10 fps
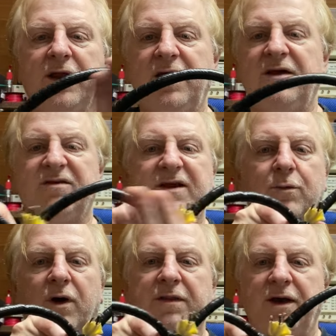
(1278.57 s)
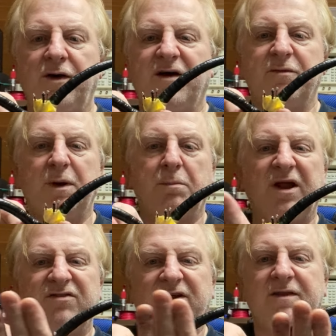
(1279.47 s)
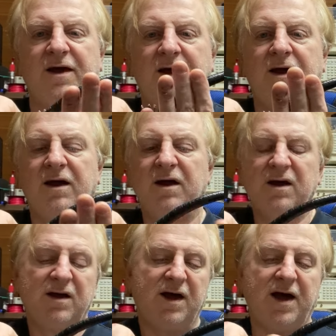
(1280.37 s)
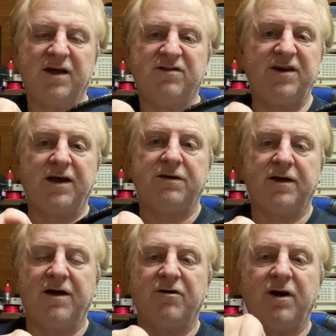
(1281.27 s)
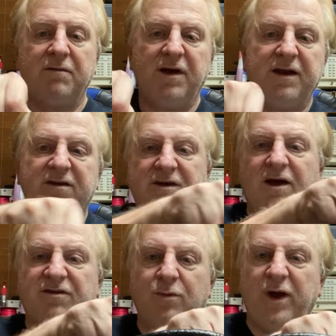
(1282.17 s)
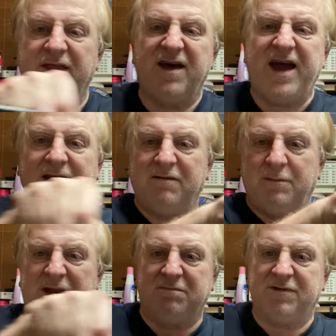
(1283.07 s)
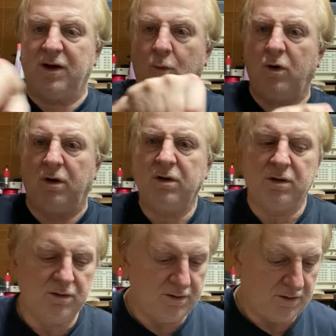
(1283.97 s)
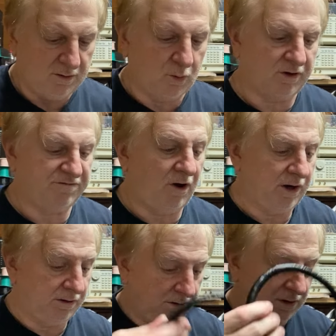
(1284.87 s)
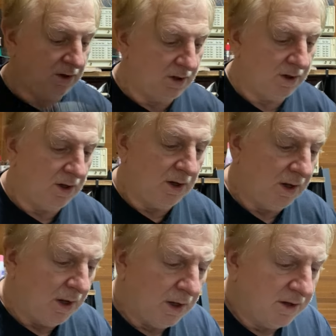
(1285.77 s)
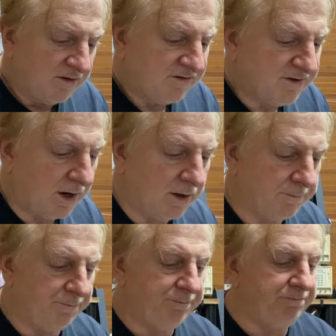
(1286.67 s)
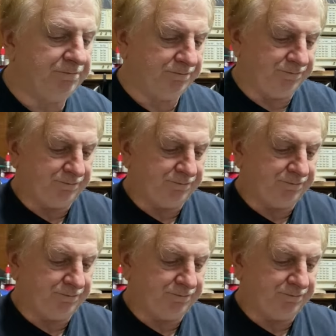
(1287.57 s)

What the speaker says: here, stick one there, another bit of plastic there. Stick it together and just go swinging that. I mean, it's going to work fine. So I